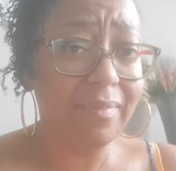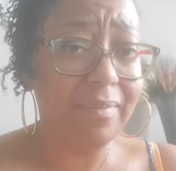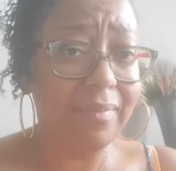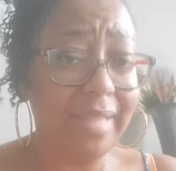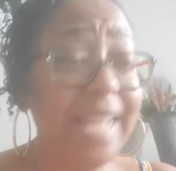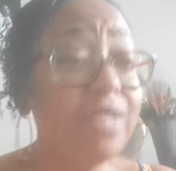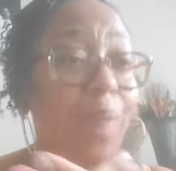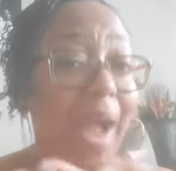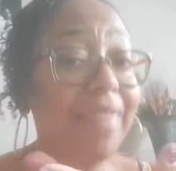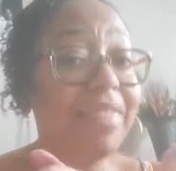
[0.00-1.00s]
That's
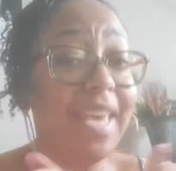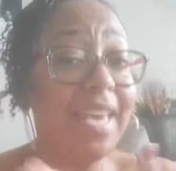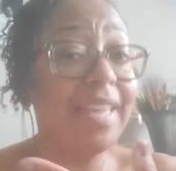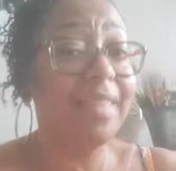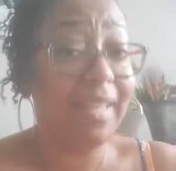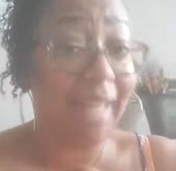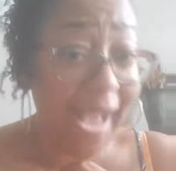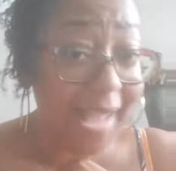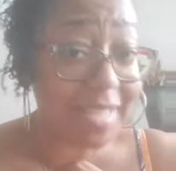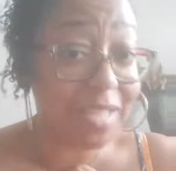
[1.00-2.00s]
where I think the
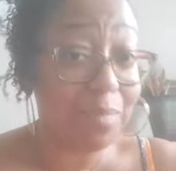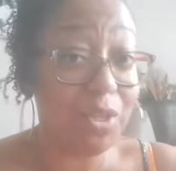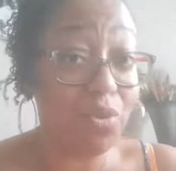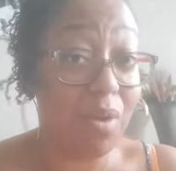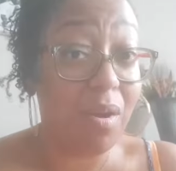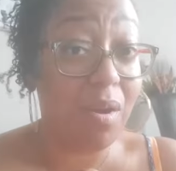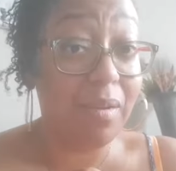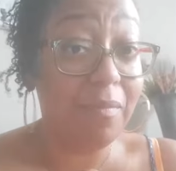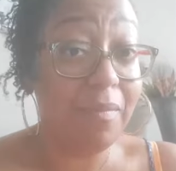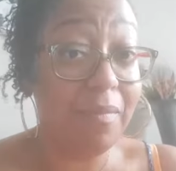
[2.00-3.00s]
line should be drawn.
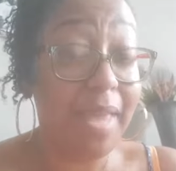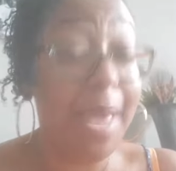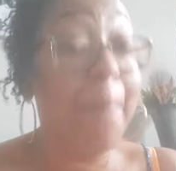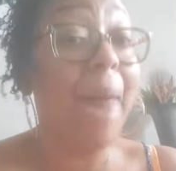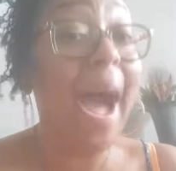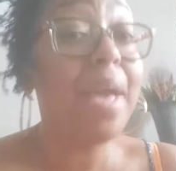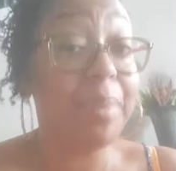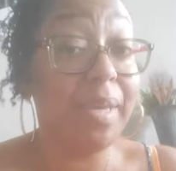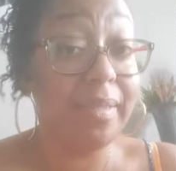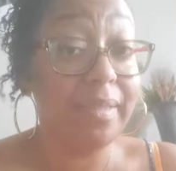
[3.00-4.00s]
in my
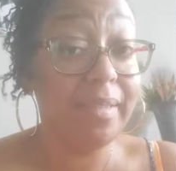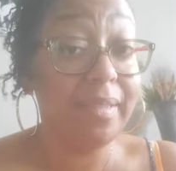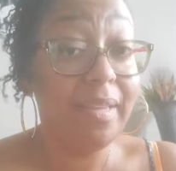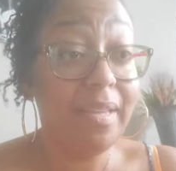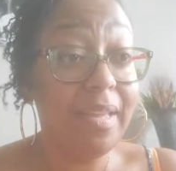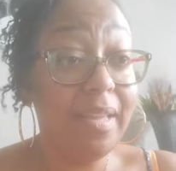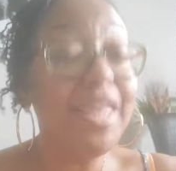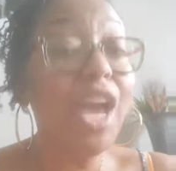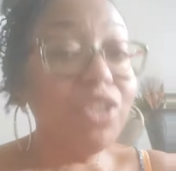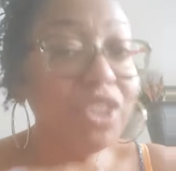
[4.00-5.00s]
opinion.
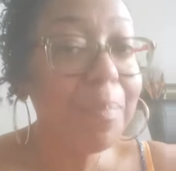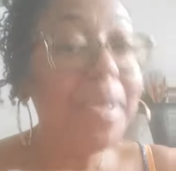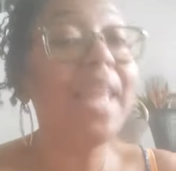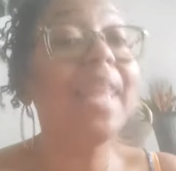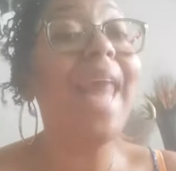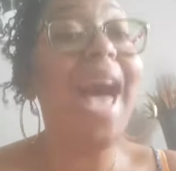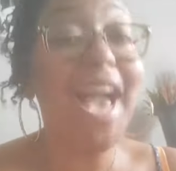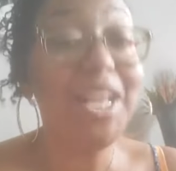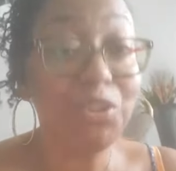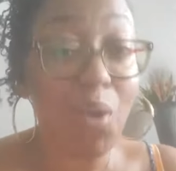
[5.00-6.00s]
There should be a
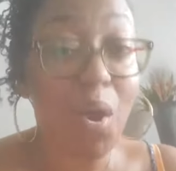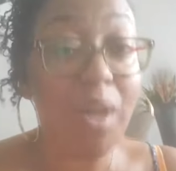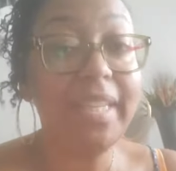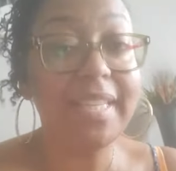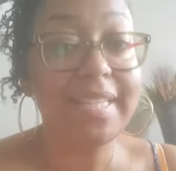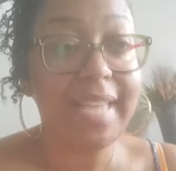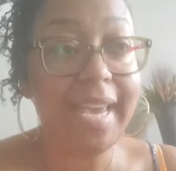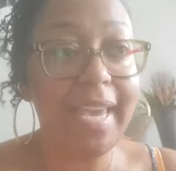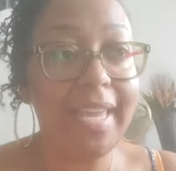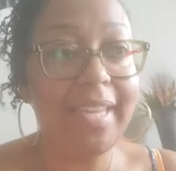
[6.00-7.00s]
line drawn in the
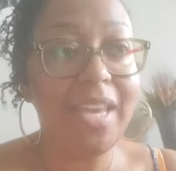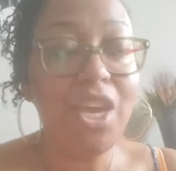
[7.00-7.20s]
sand.